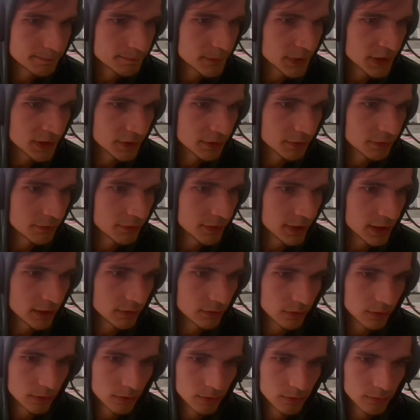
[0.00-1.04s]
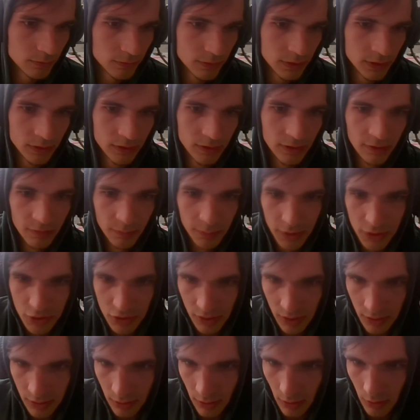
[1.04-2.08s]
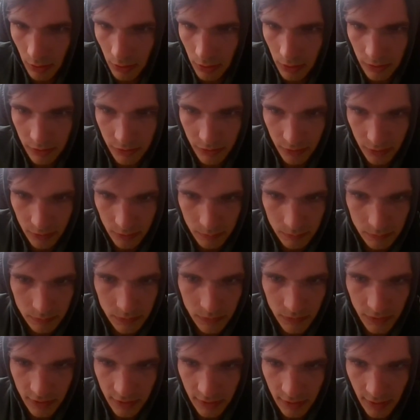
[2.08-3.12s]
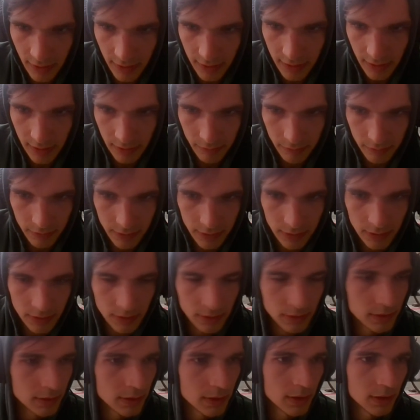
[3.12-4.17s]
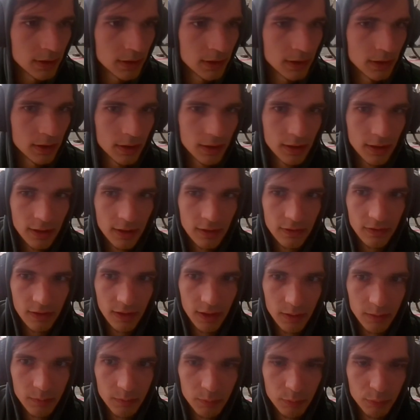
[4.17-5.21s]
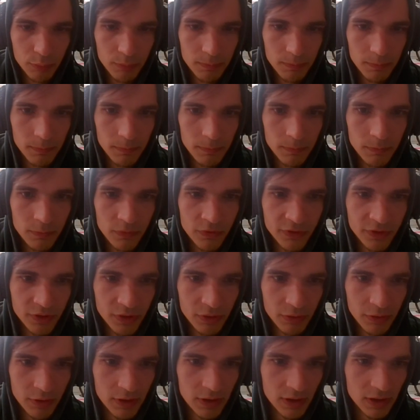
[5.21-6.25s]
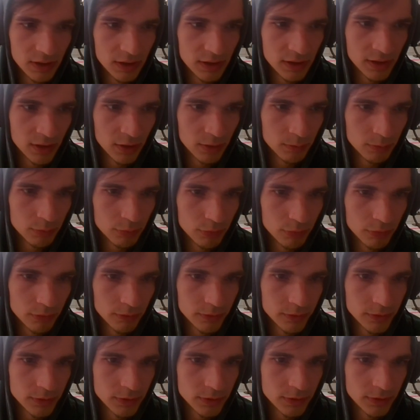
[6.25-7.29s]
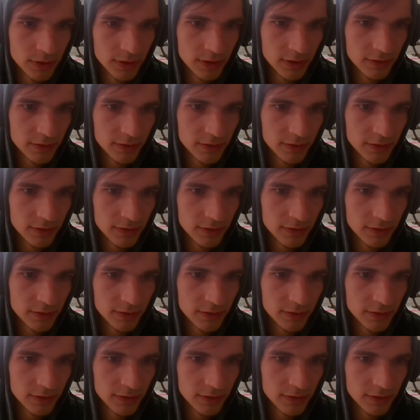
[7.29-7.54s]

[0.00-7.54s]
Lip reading: in your favor, especially in the long term. Like it's like theoretically proven